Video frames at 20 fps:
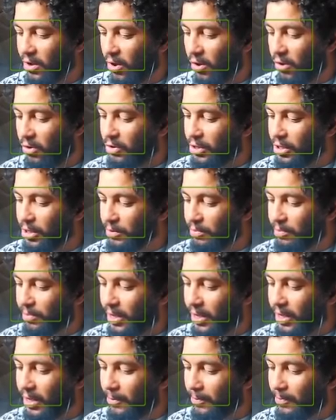O ye
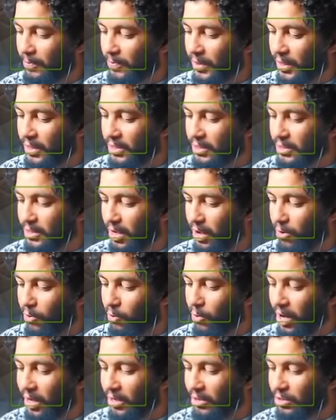men, is not
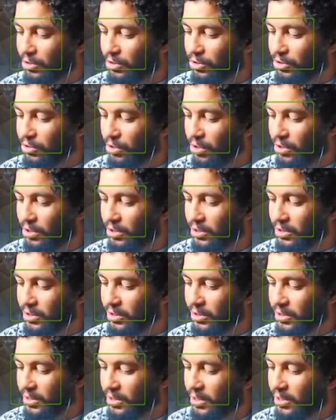wine the
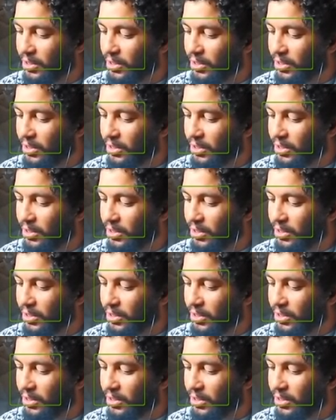strongest